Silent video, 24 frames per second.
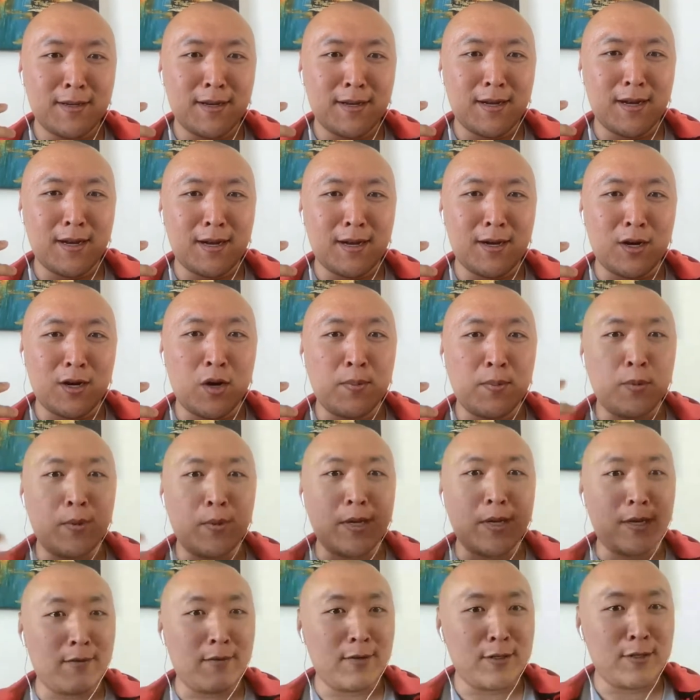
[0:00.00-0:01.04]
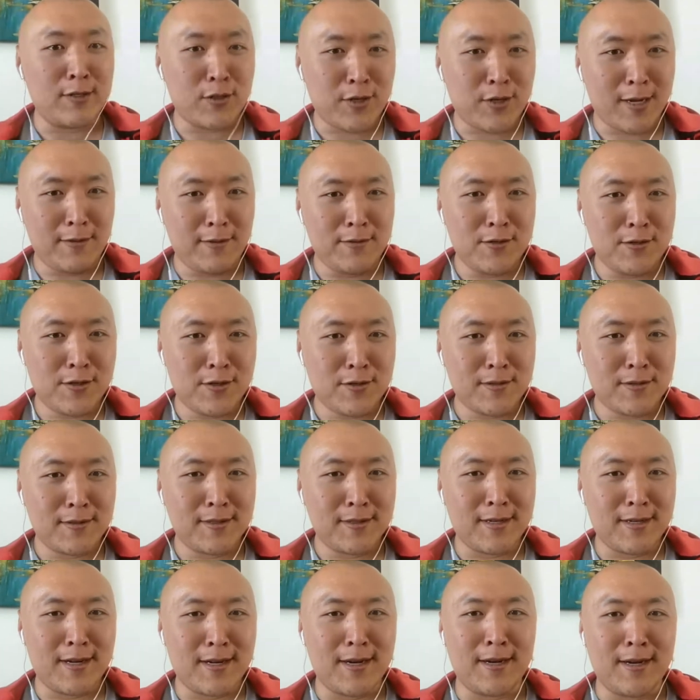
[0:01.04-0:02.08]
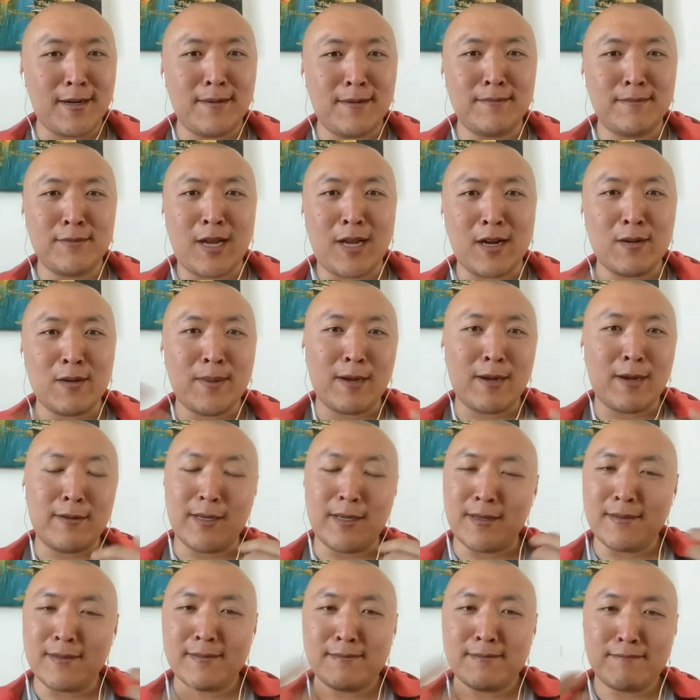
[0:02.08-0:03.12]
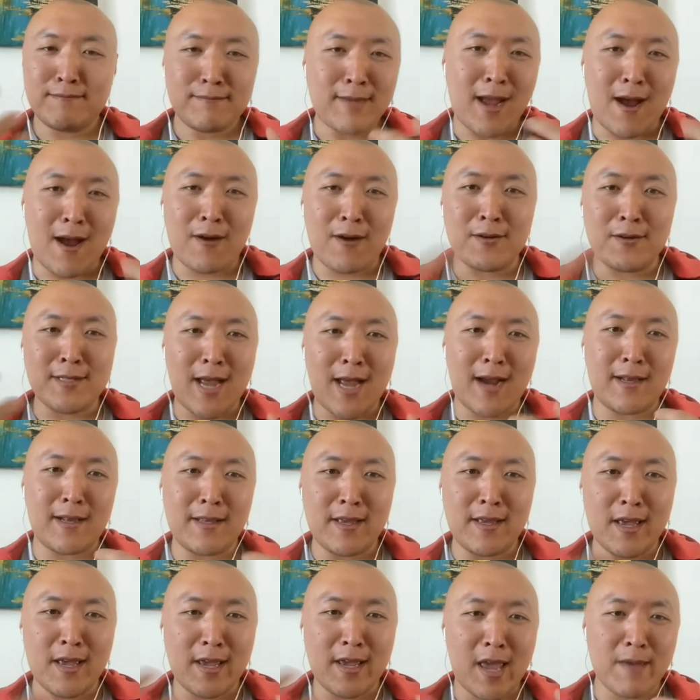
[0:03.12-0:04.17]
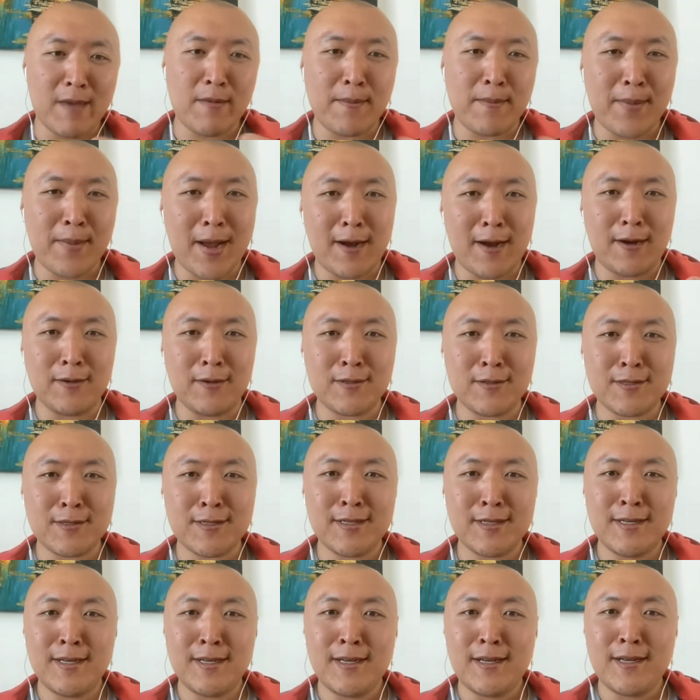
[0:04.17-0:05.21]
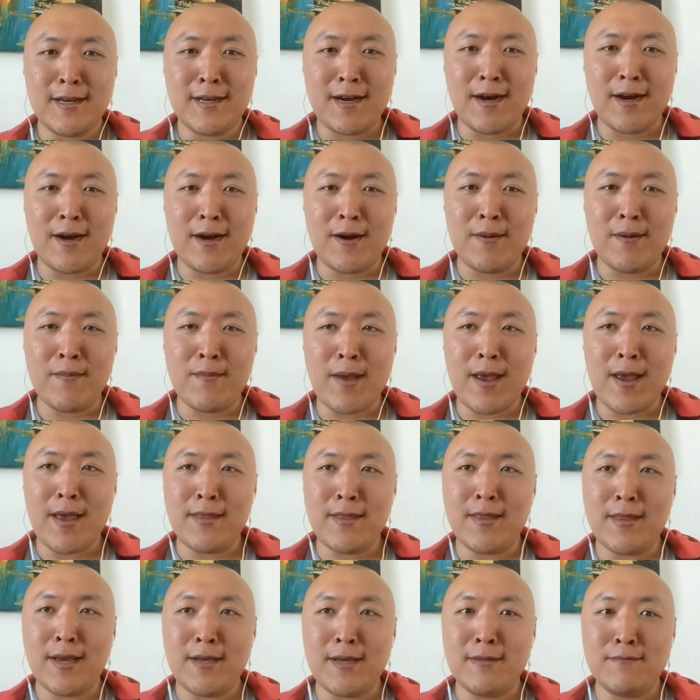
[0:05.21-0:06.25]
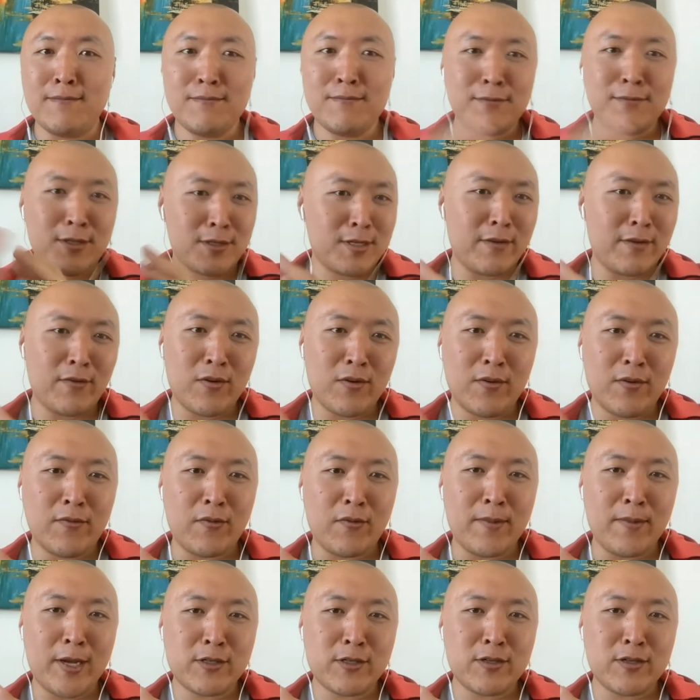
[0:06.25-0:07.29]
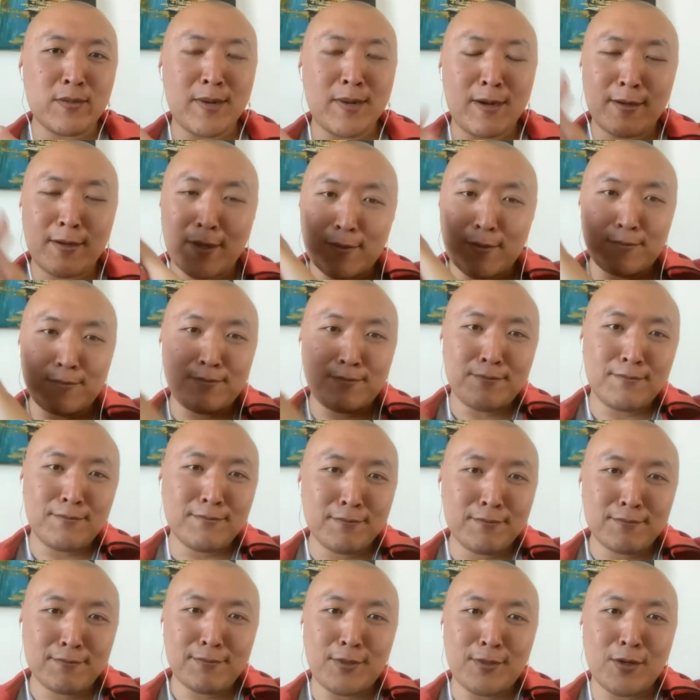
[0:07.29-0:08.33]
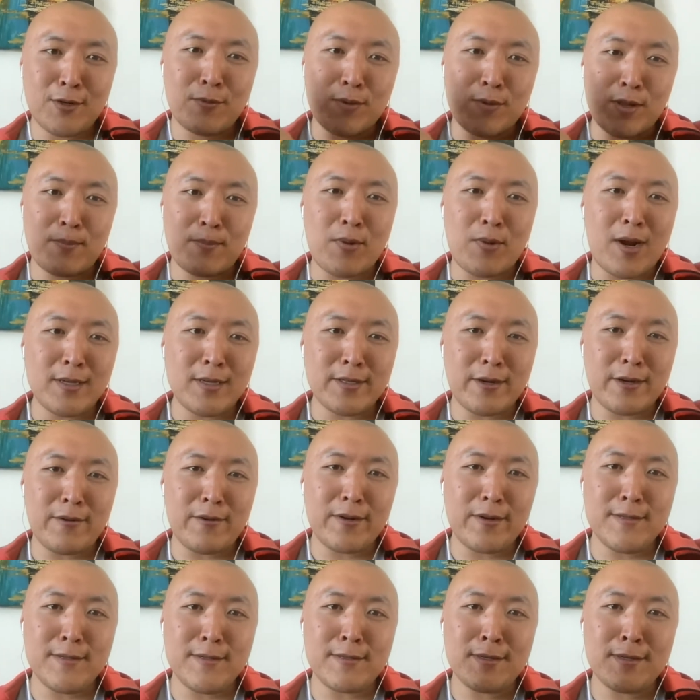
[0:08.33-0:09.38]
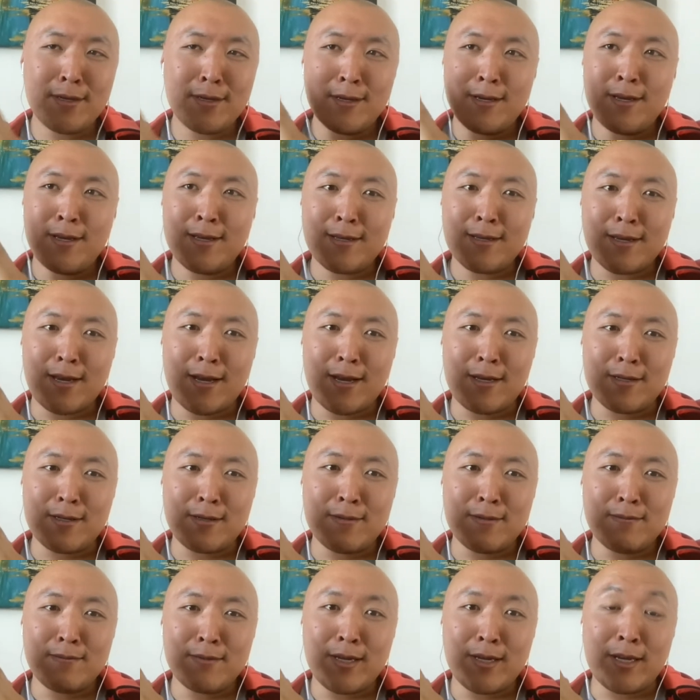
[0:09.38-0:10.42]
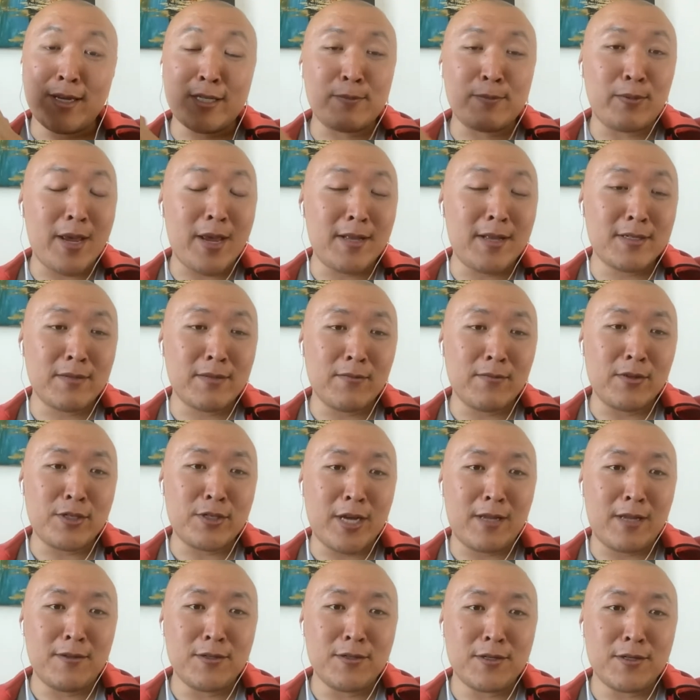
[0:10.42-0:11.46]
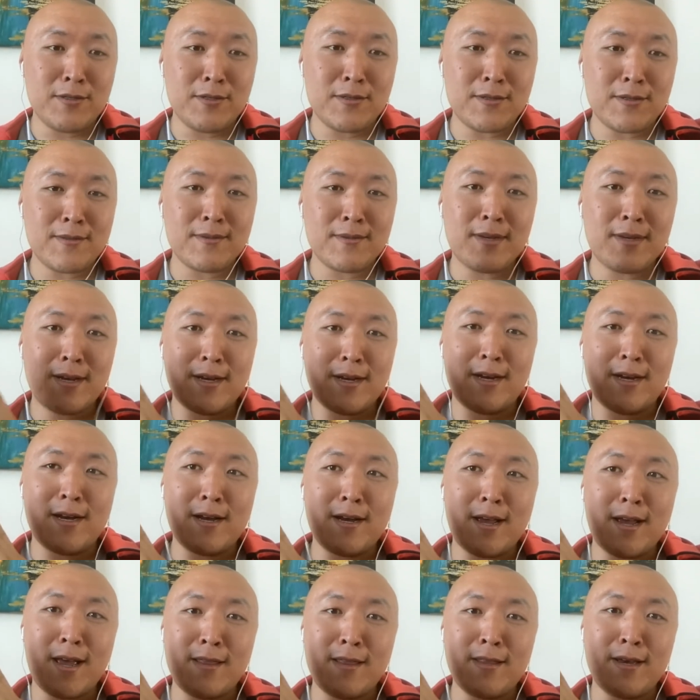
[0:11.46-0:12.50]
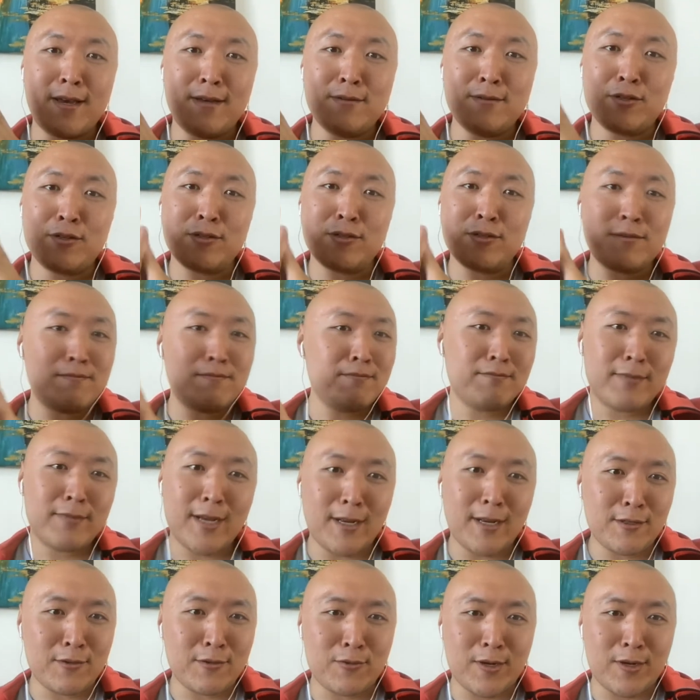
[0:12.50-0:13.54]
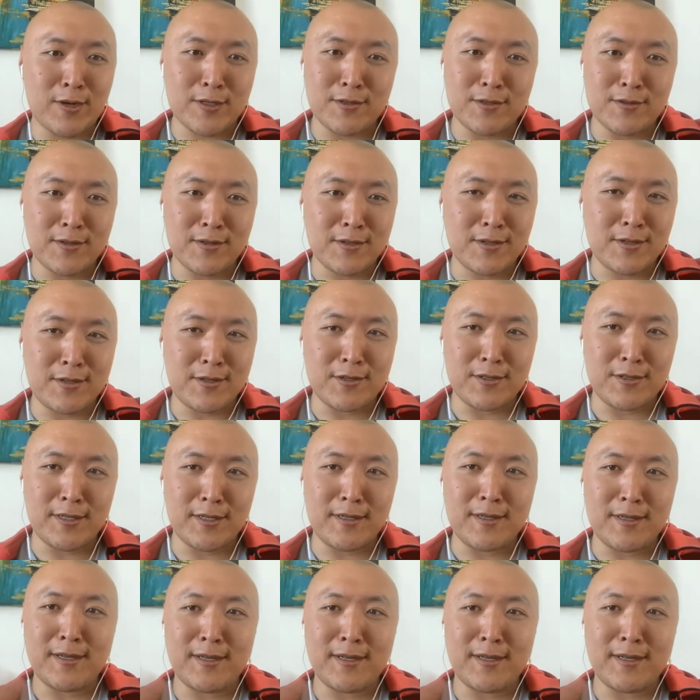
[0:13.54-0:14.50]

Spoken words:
Open Web Governance Challenge, talk about like how exactly it came about, and then just give you information about like, where the prize areas, uh, explain some of the challenges, and then just answer questions essentially.